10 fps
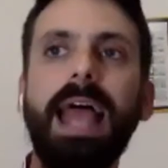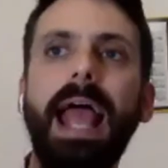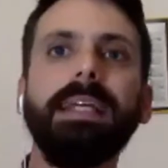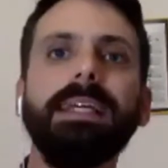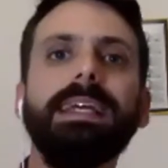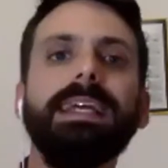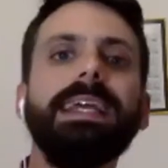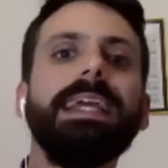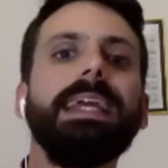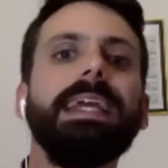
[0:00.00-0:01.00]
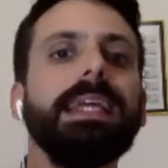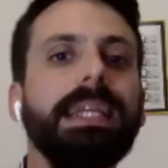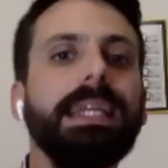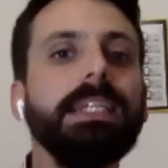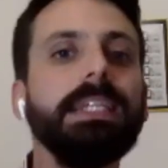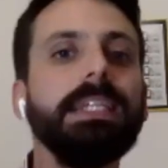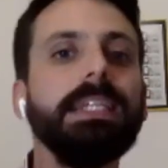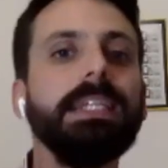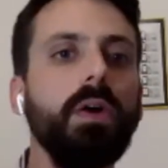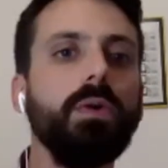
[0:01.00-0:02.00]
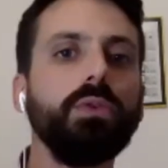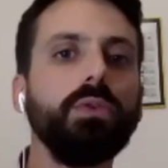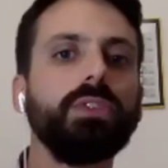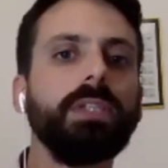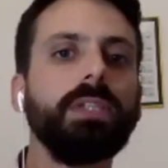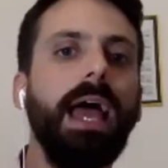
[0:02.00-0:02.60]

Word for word: And in each of those